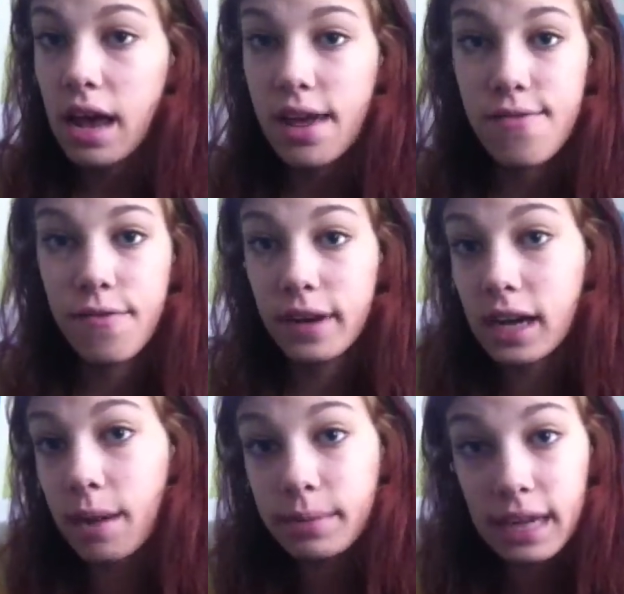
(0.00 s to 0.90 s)
if it
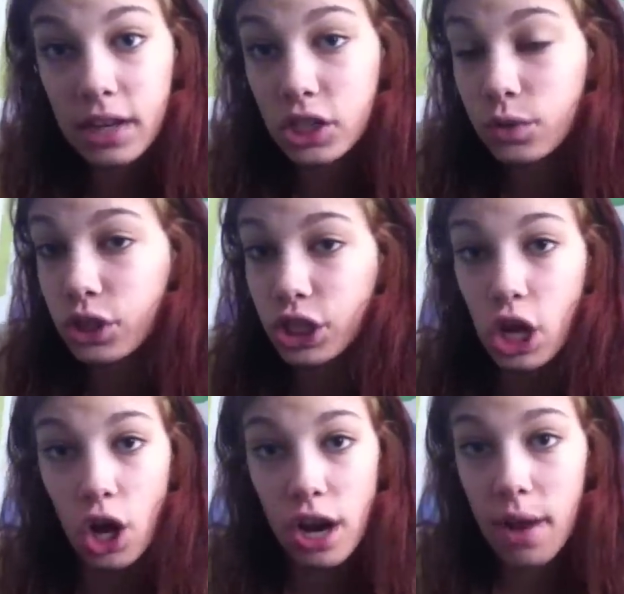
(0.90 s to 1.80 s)
comes down to it, just
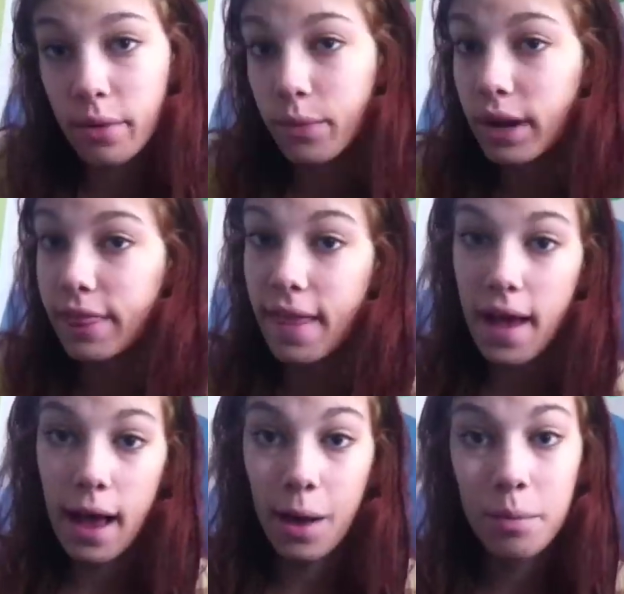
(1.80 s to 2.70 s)
call 911. They'll
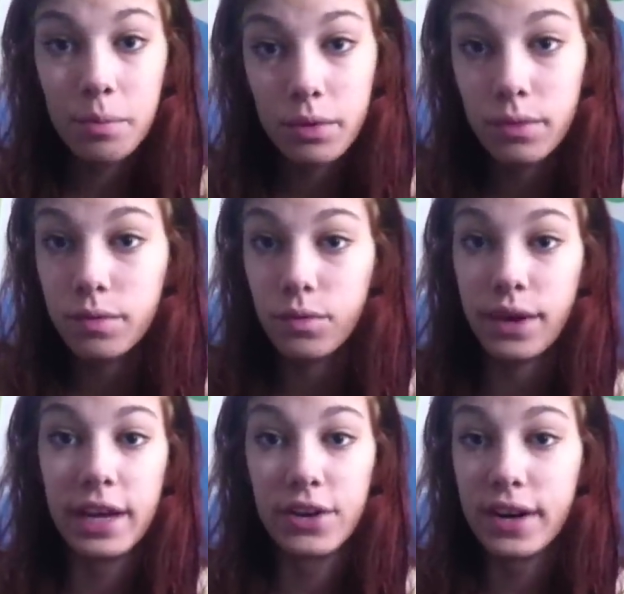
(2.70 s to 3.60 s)
help
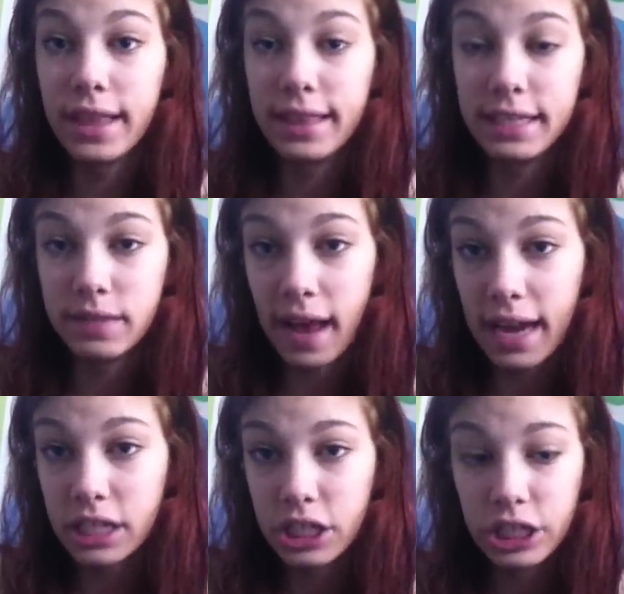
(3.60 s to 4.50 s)
reiterate these
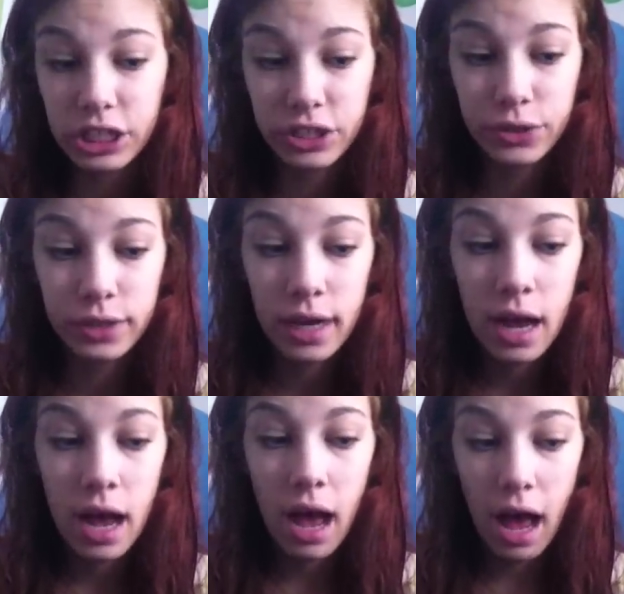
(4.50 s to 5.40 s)
facts to you.
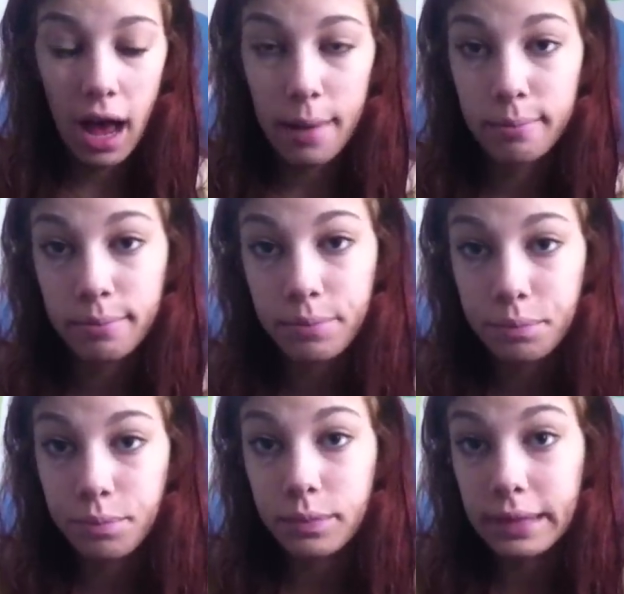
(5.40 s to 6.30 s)

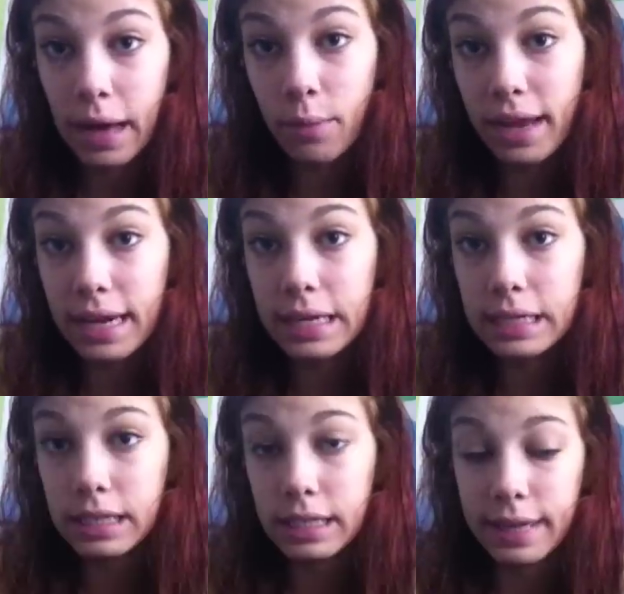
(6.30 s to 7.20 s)
That way it
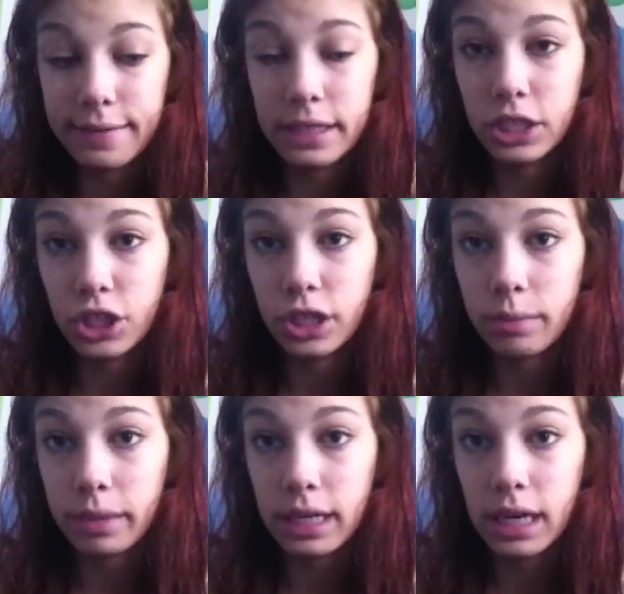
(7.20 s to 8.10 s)
is a safe seizure,
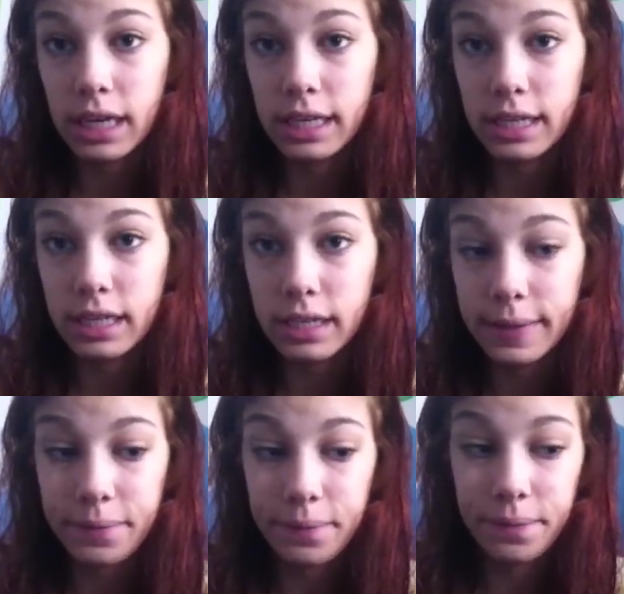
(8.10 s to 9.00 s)

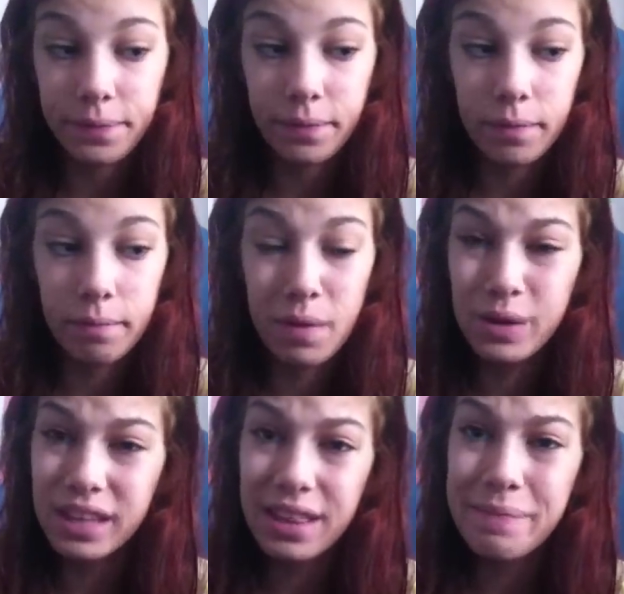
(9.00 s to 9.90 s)
because
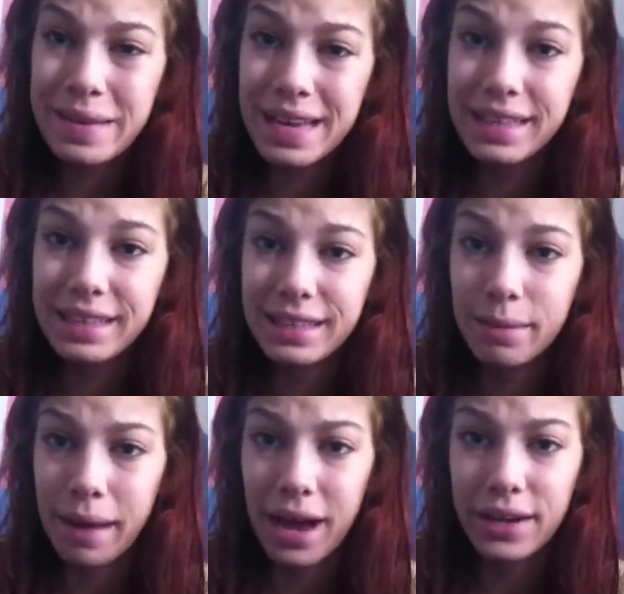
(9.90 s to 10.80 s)
most of the myths
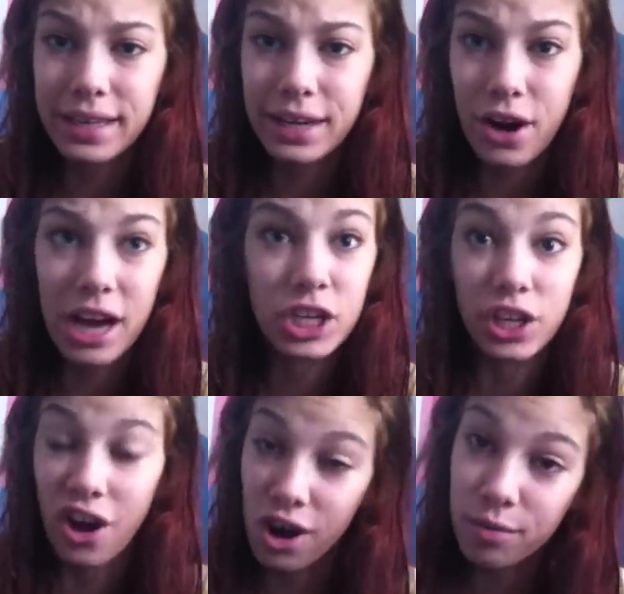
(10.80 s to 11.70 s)
about it are
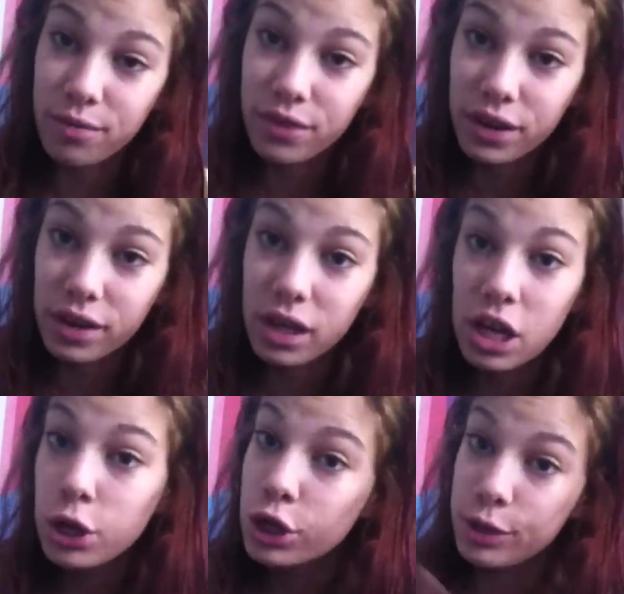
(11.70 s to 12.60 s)
actually harmful.
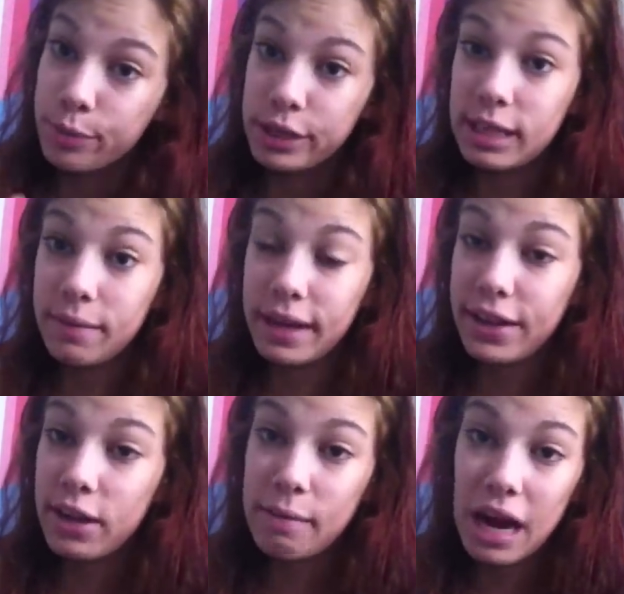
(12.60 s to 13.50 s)
To put something
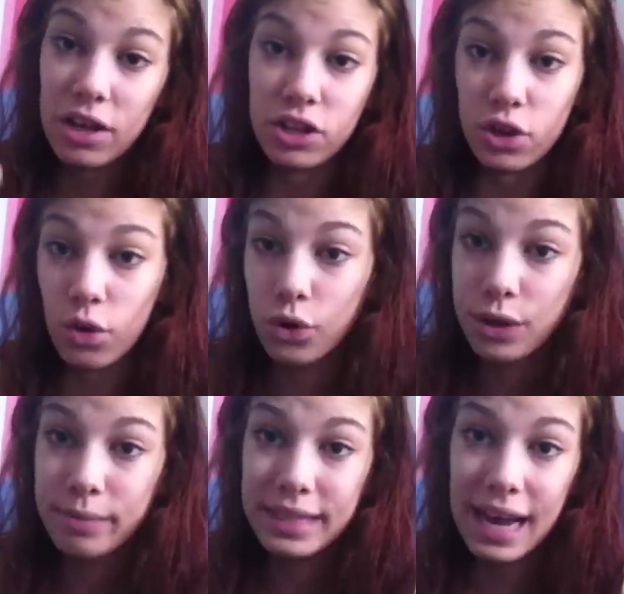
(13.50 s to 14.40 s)
in their mouth, to hold
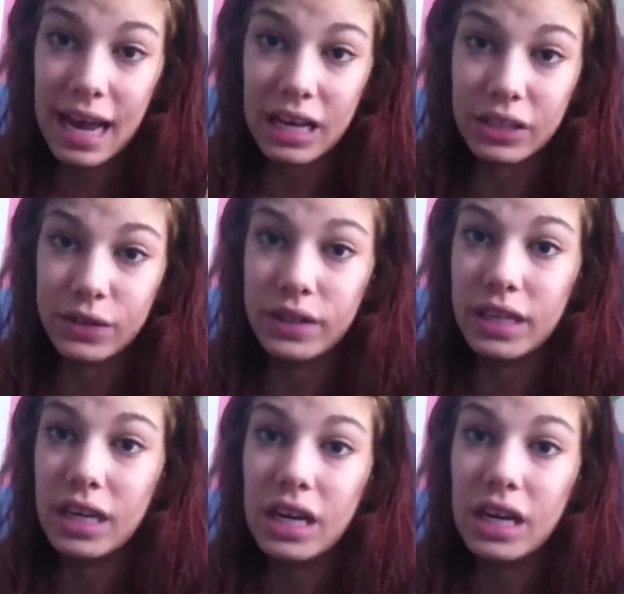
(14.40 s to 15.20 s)
them down,